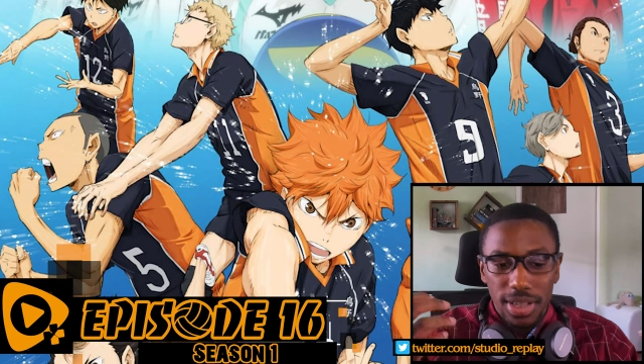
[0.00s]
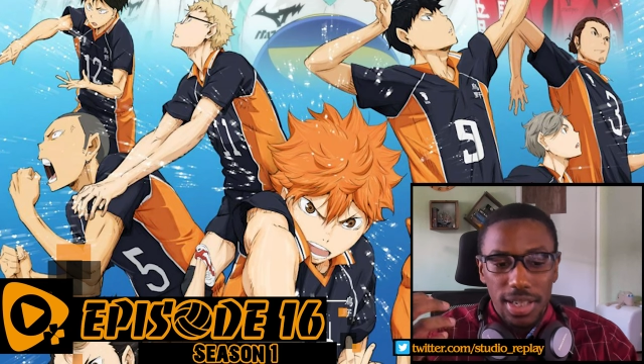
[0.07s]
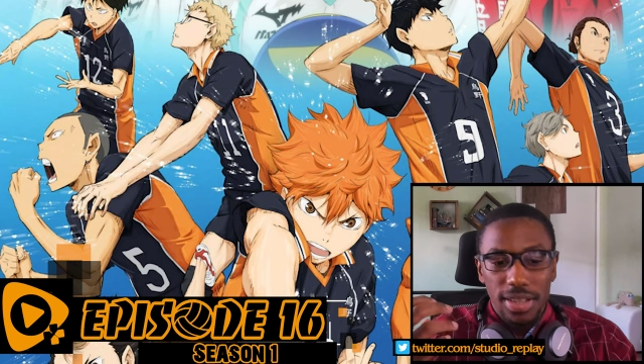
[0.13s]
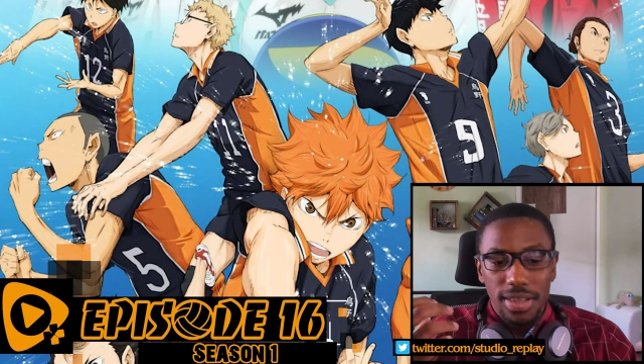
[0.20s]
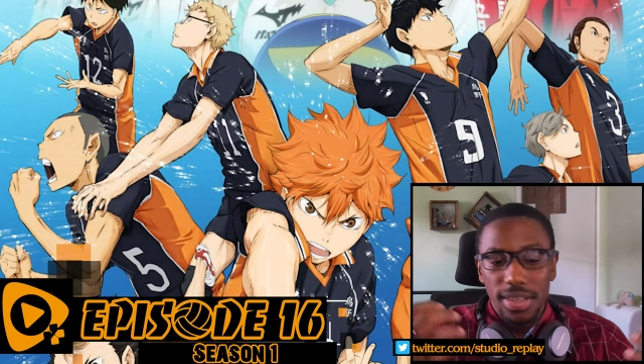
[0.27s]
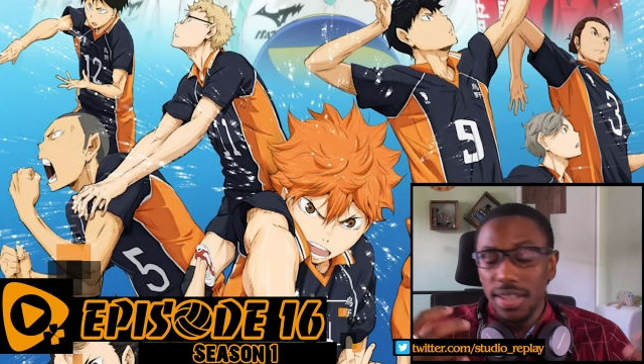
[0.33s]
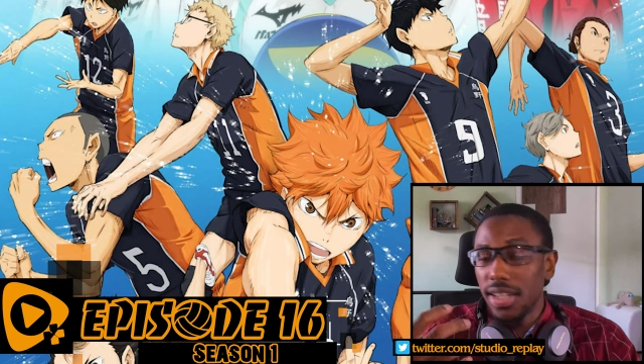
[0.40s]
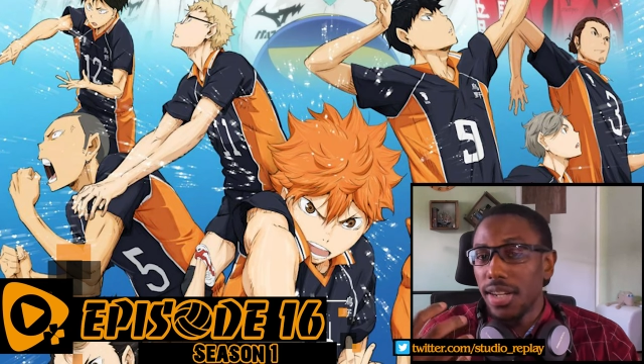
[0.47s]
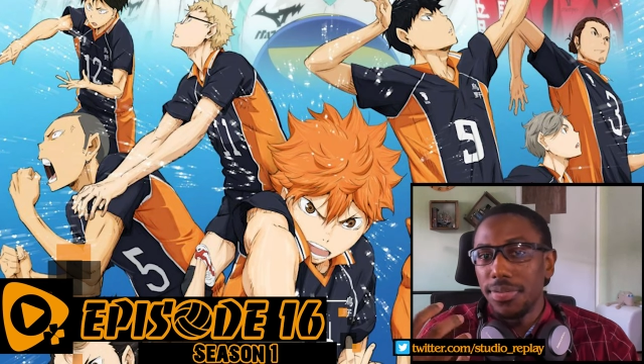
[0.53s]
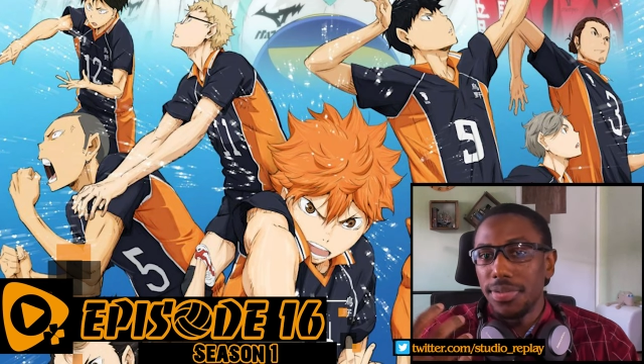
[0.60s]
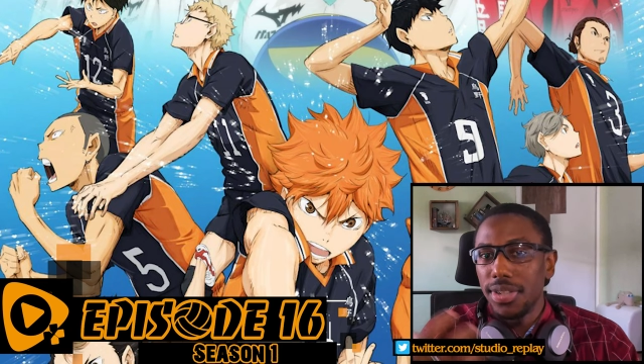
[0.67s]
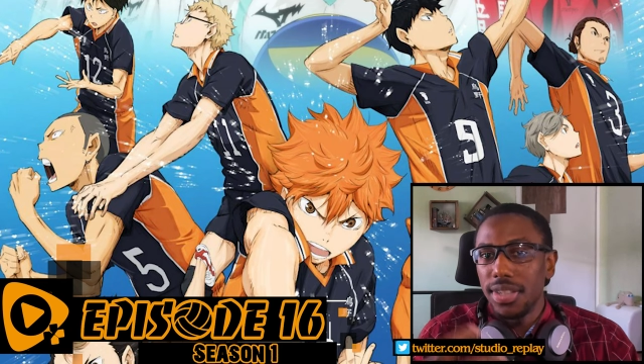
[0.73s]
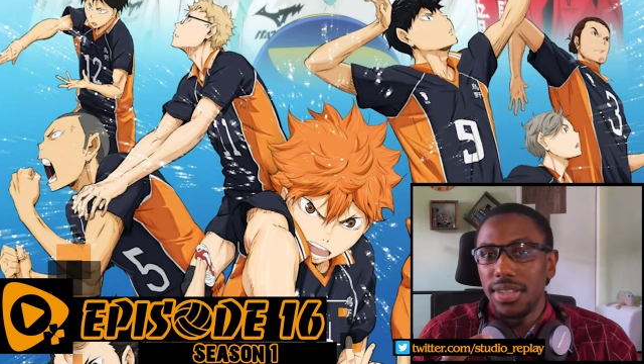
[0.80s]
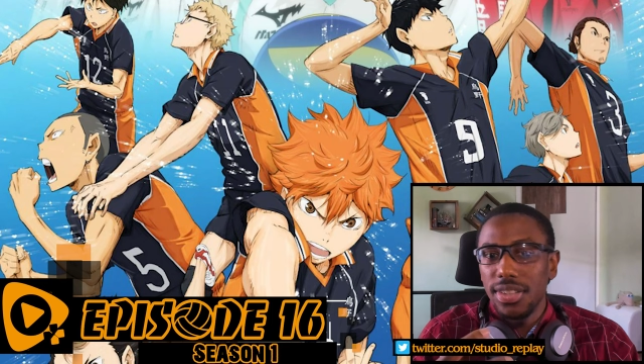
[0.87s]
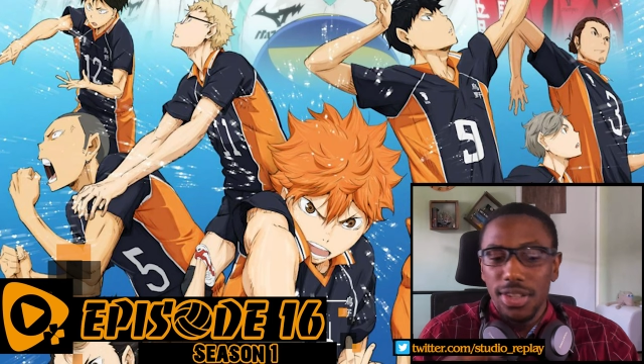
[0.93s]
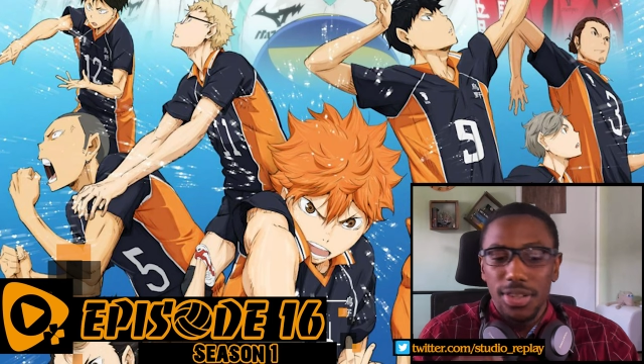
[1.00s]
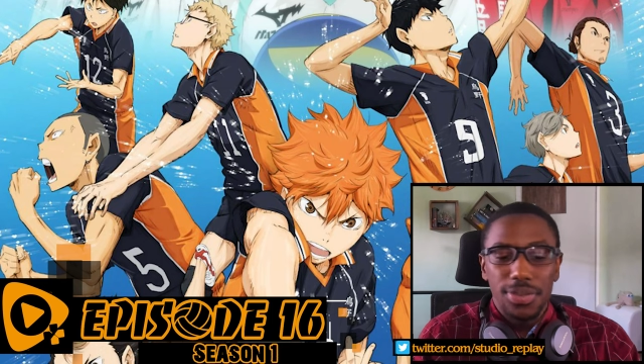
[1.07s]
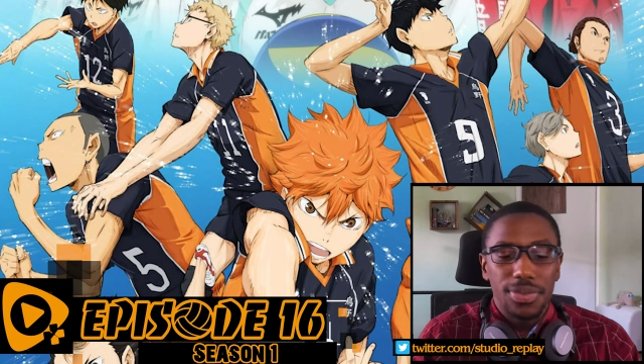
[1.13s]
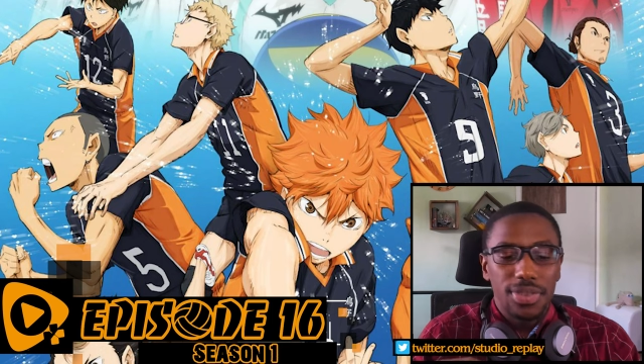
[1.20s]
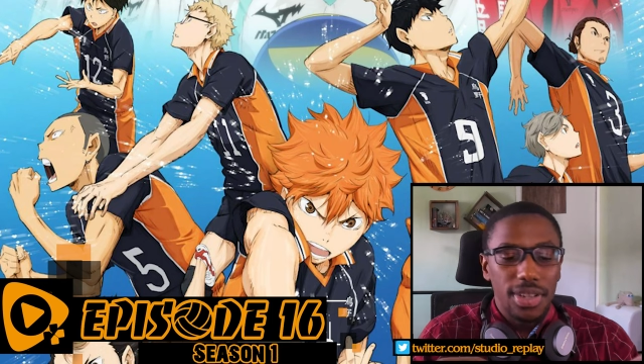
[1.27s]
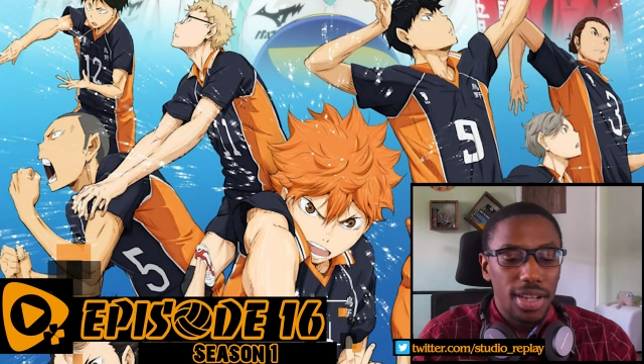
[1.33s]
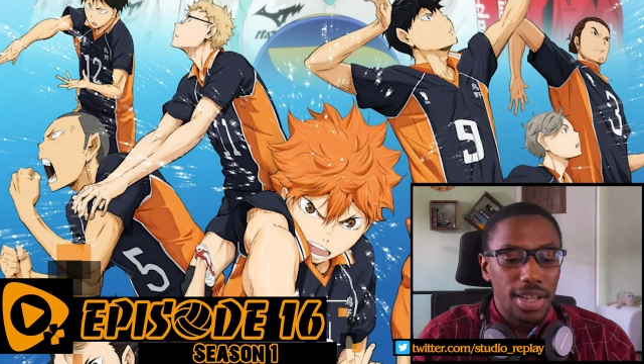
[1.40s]
okay, I think I've done
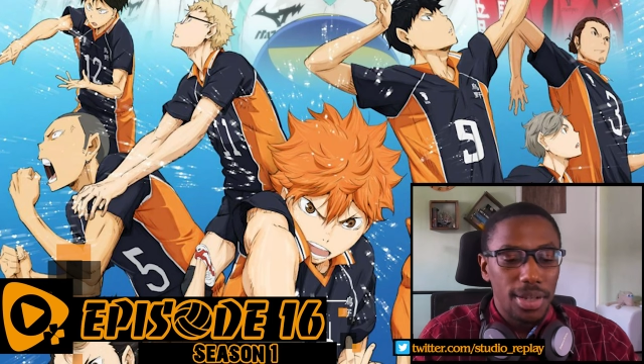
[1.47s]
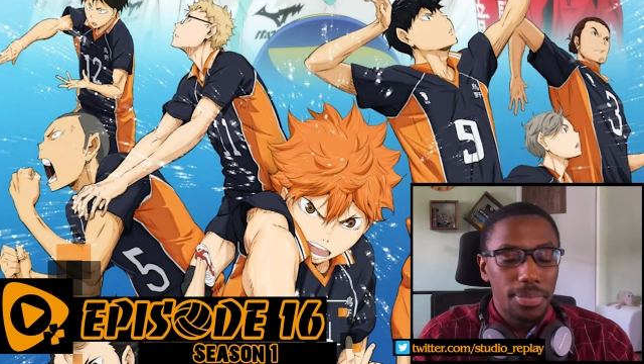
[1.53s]
enough,